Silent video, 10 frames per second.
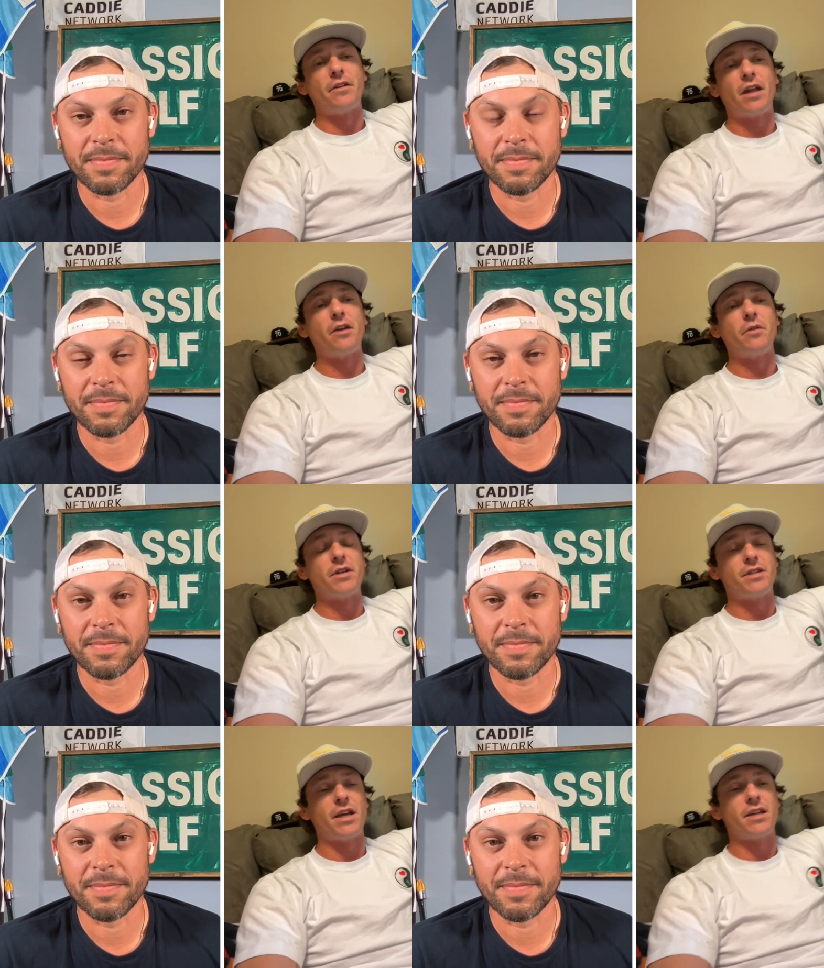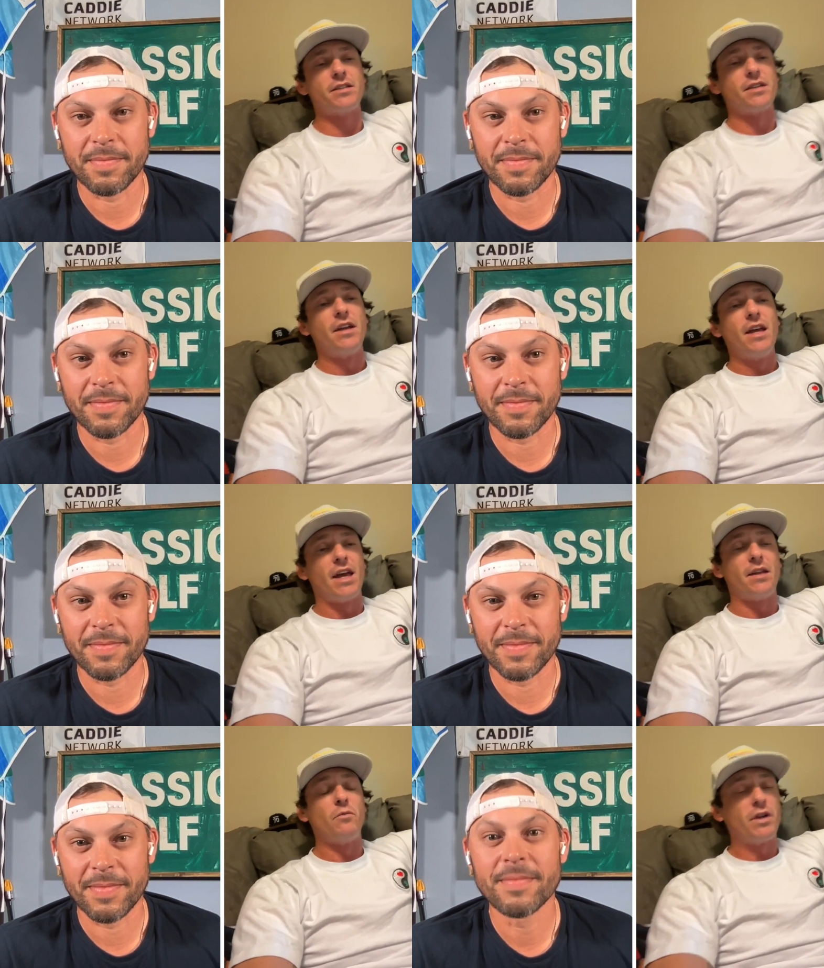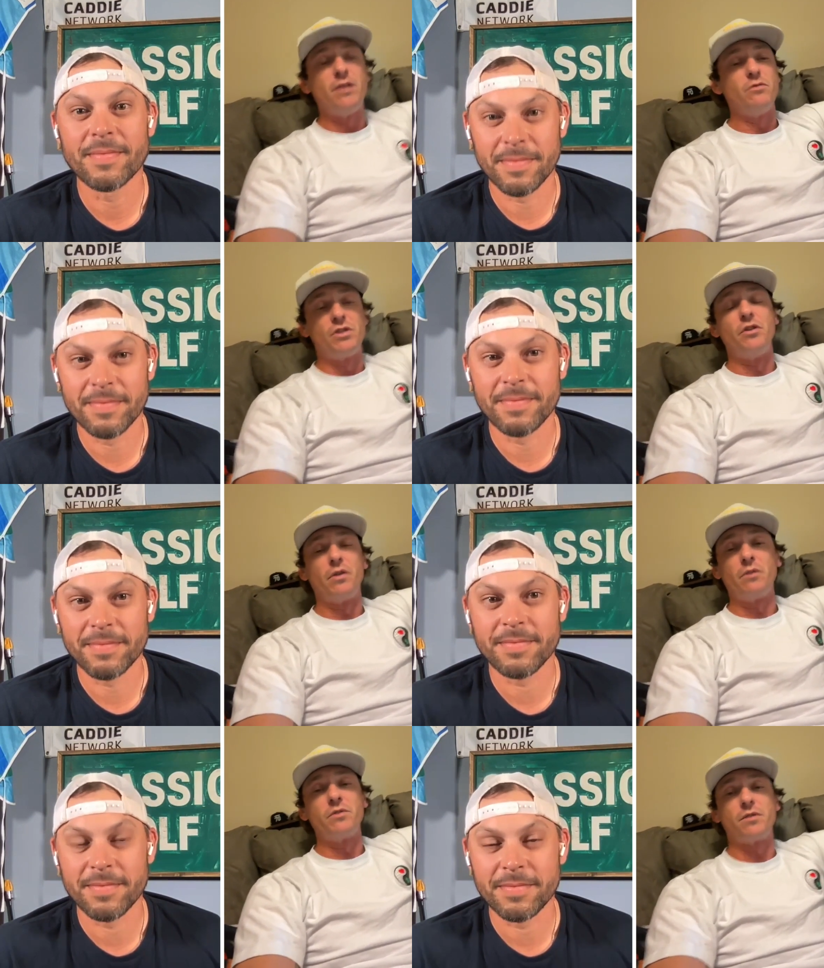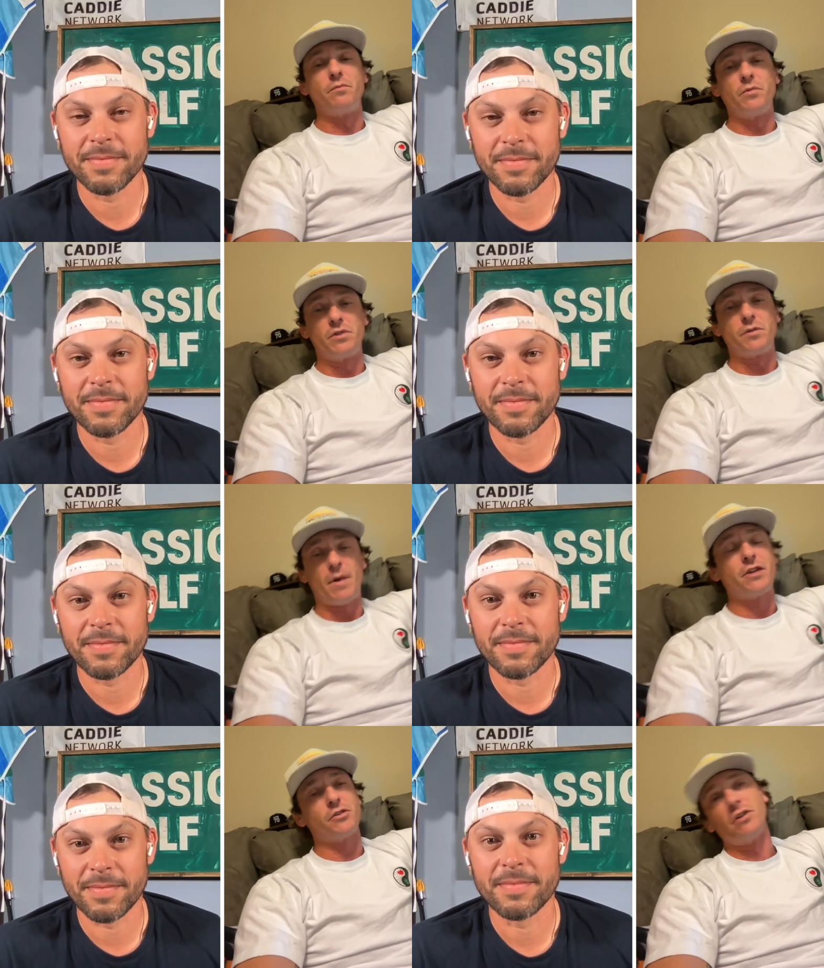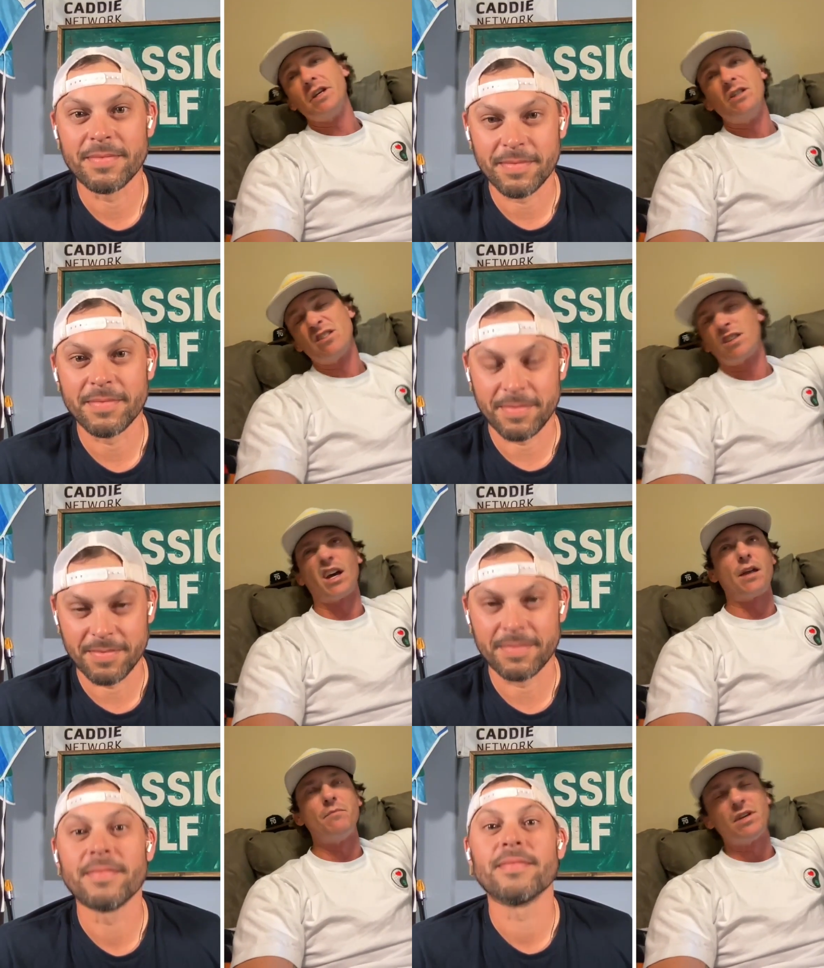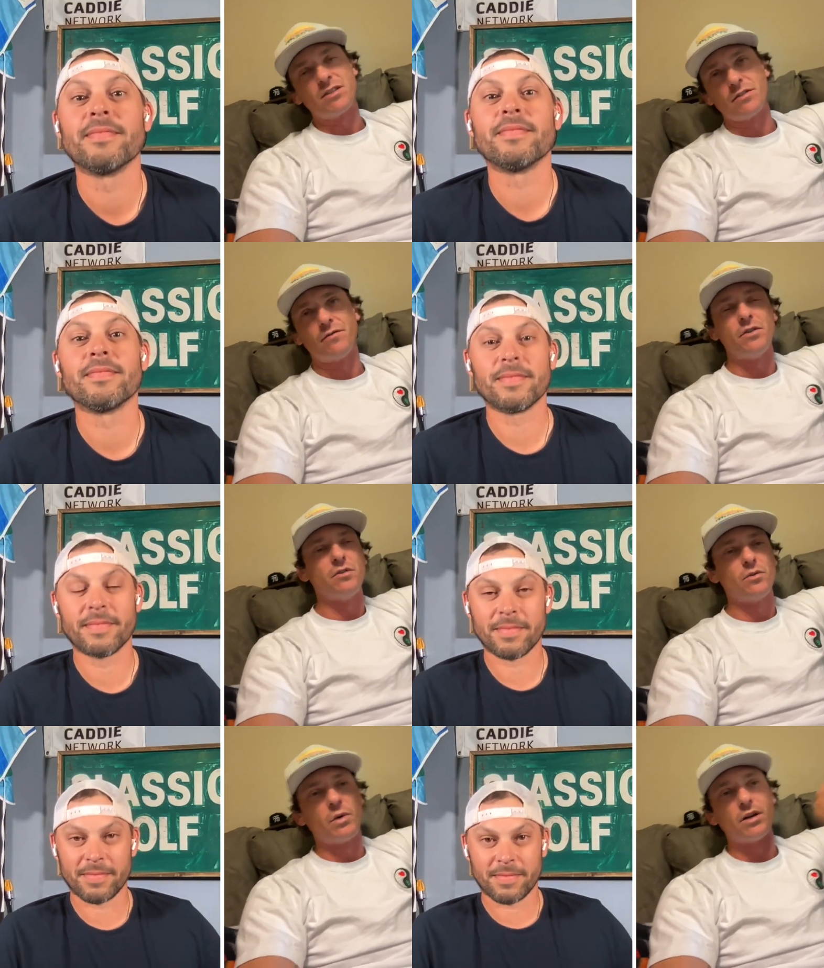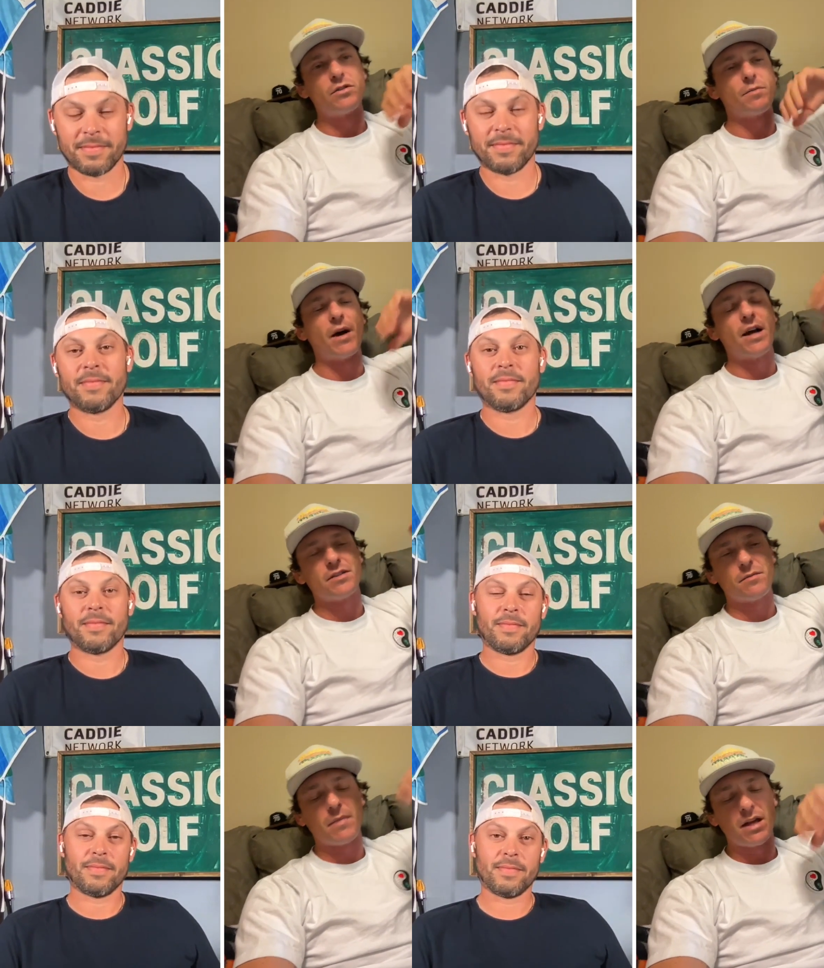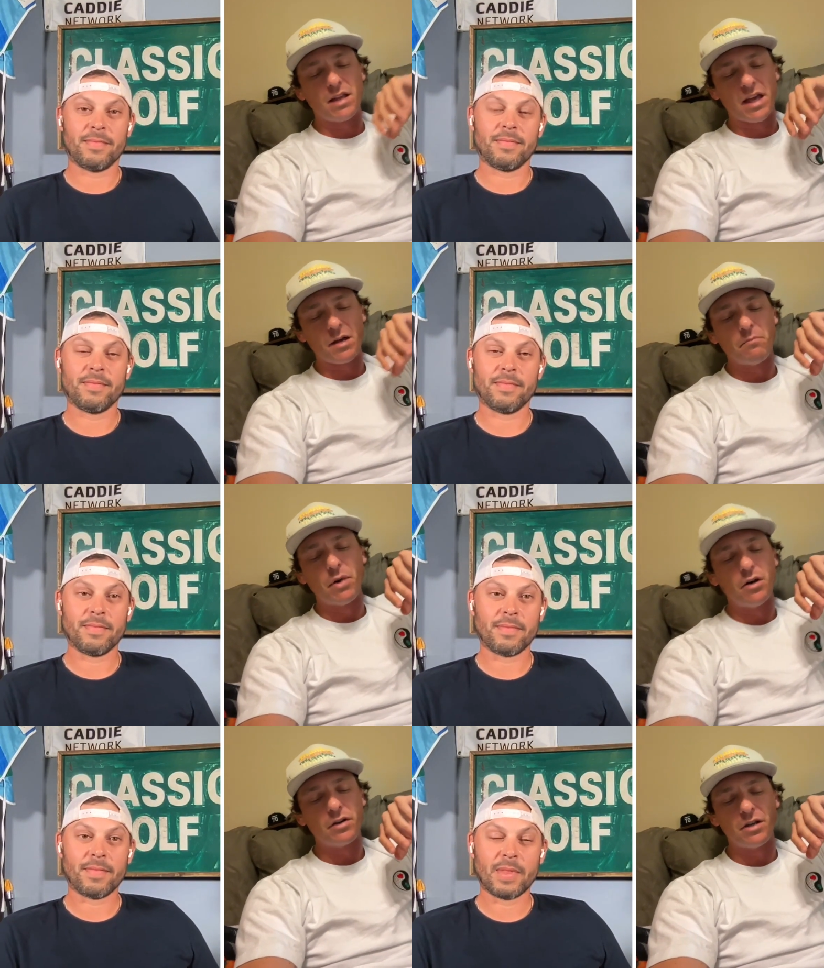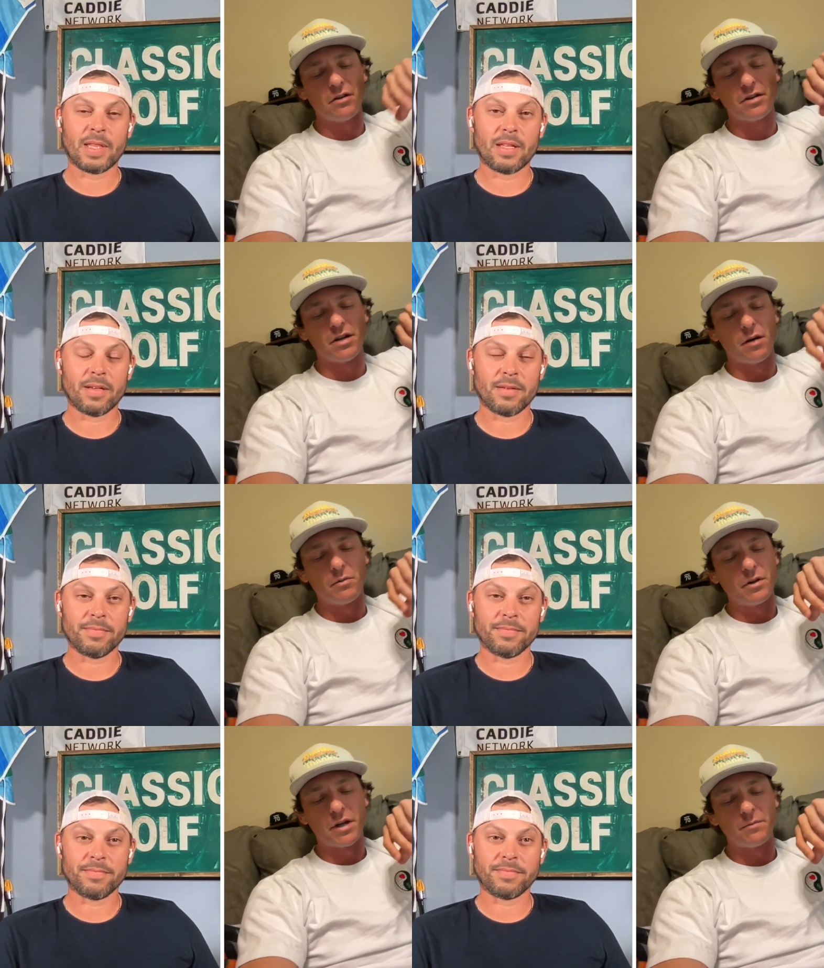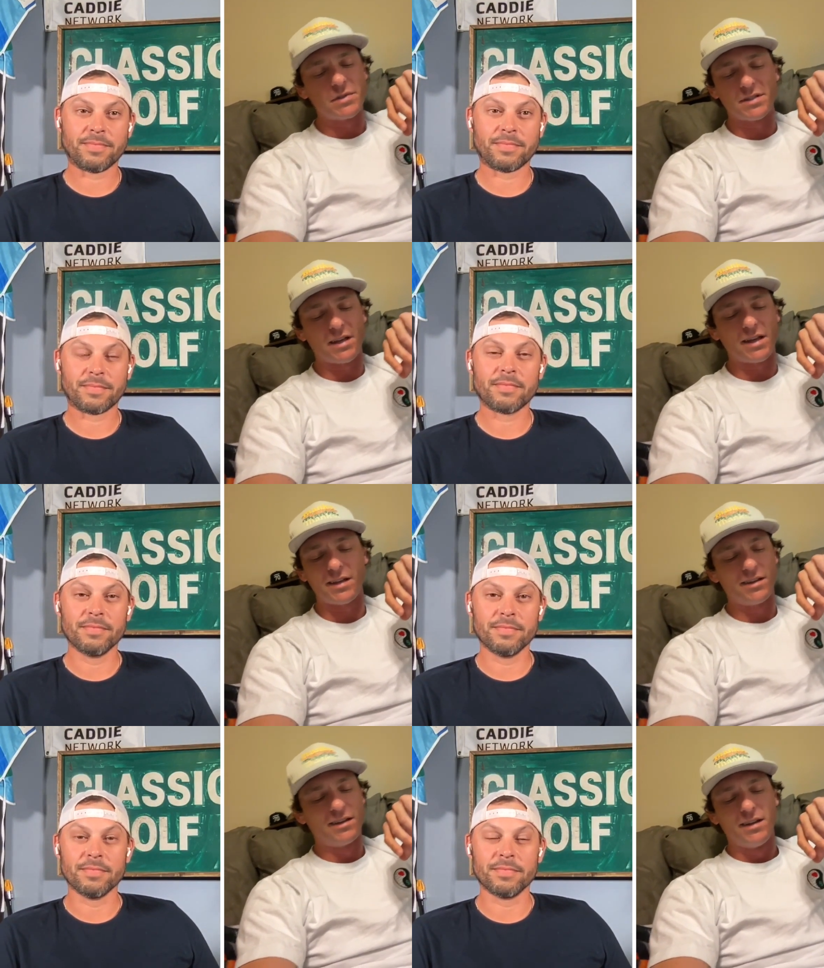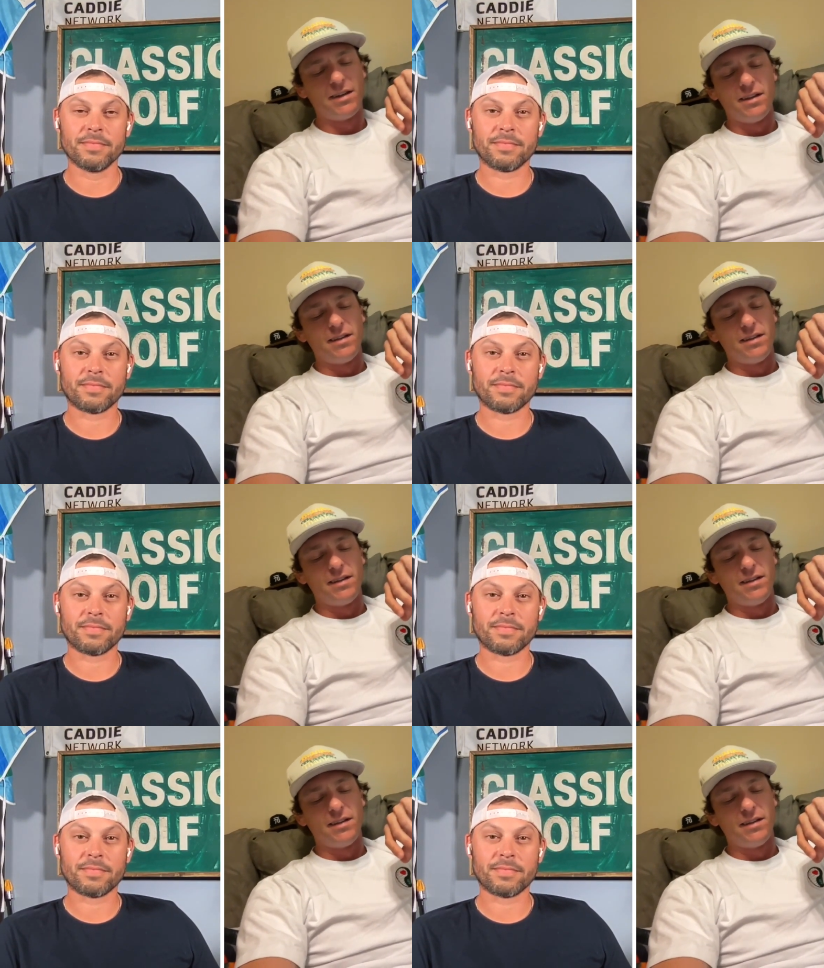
Speaker 1: and I know what it takes. And what he was doing was was special. He just kind of missed a few in weird spots and made like a bogey or a double. And I'm just like, mm-hmm.